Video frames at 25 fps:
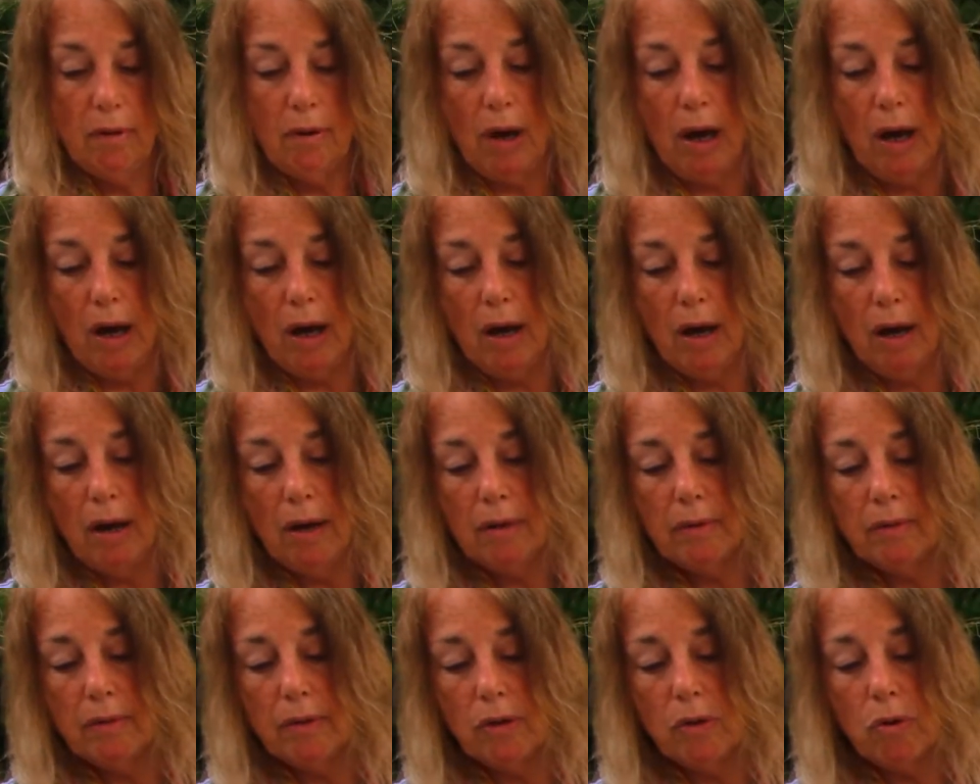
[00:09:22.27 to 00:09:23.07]

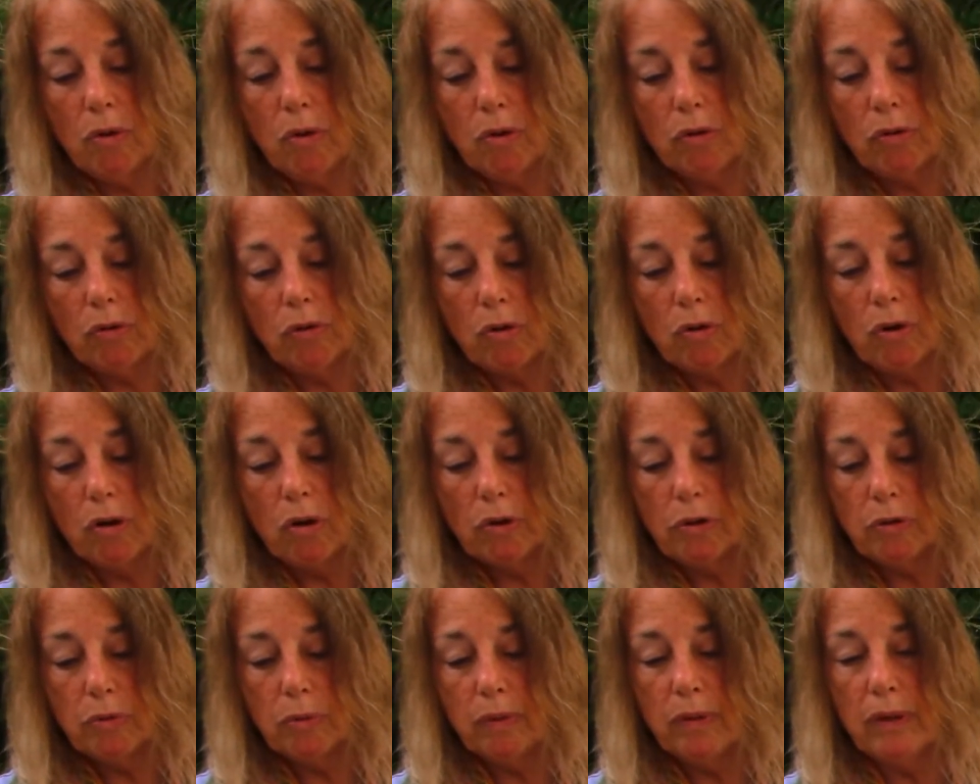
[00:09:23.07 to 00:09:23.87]
uh, the oracle
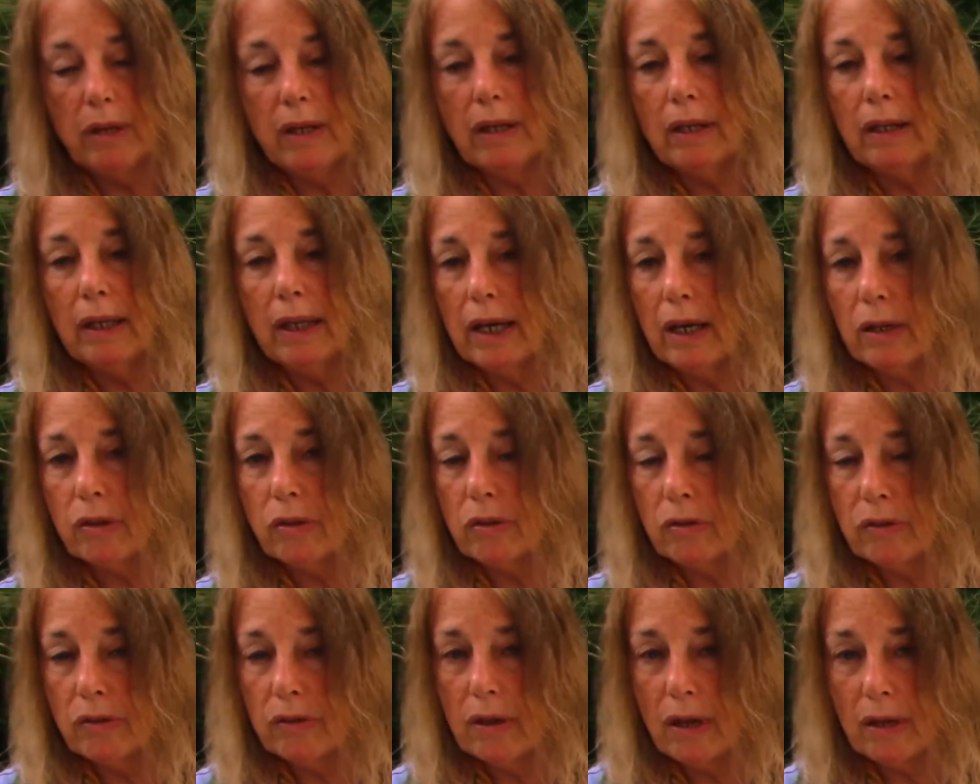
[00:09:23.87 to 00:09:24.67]
cards with healing
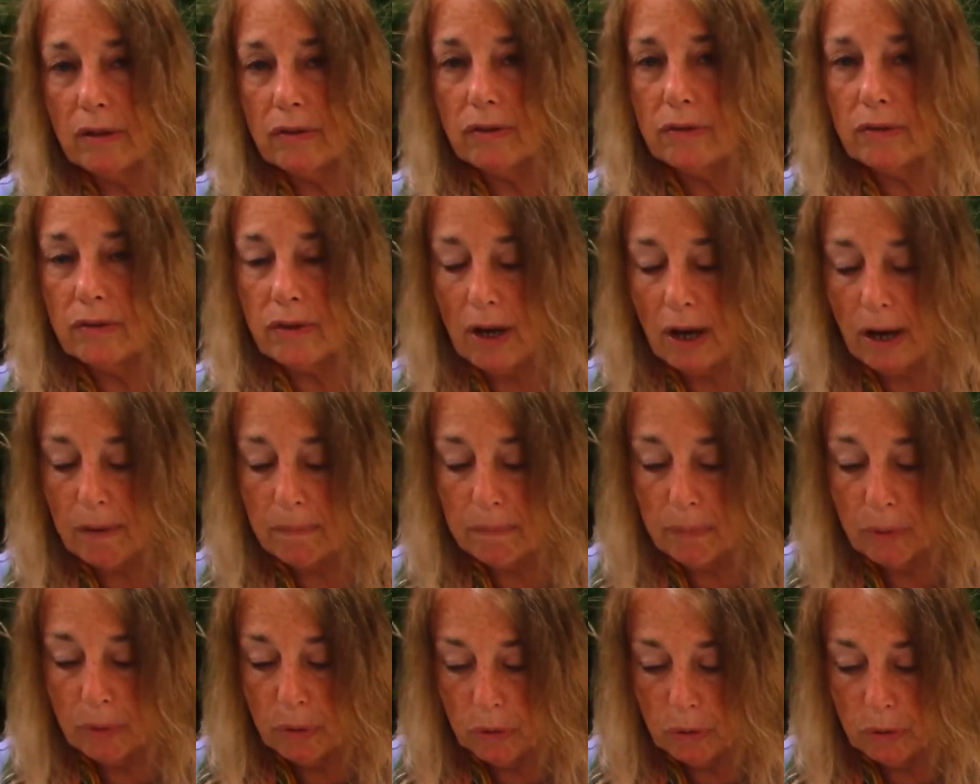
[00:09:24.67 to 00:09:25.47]
exercises I
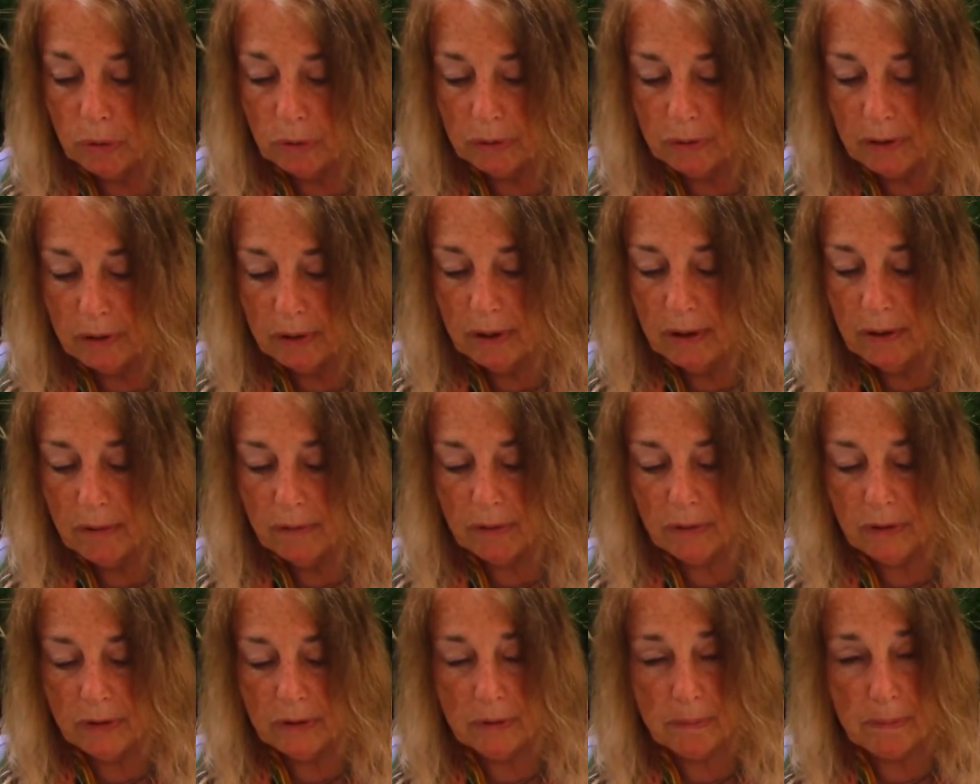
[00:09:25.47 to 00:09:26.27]
pulled
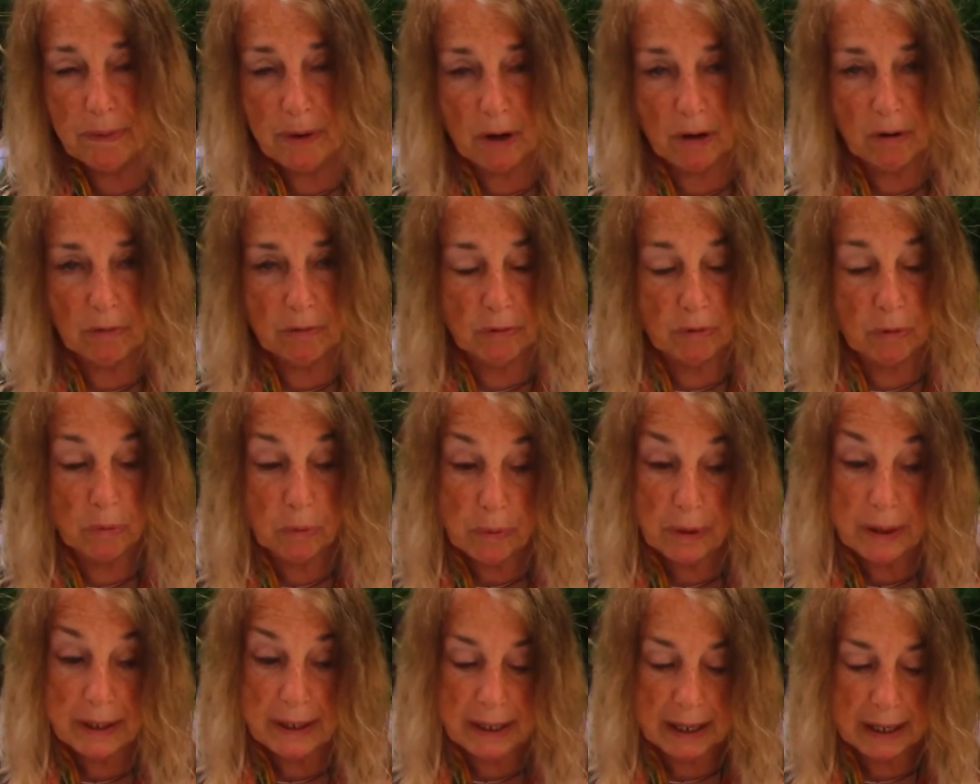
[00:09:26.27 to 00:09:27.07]
for this powerful
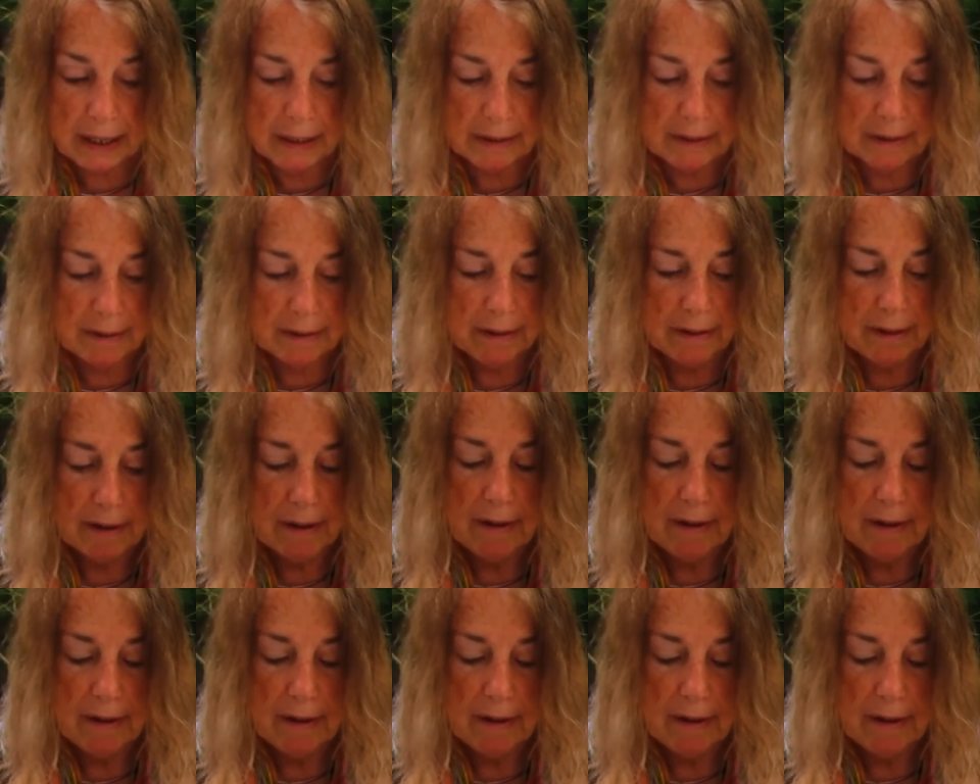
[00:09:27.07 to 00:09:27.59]
weekend.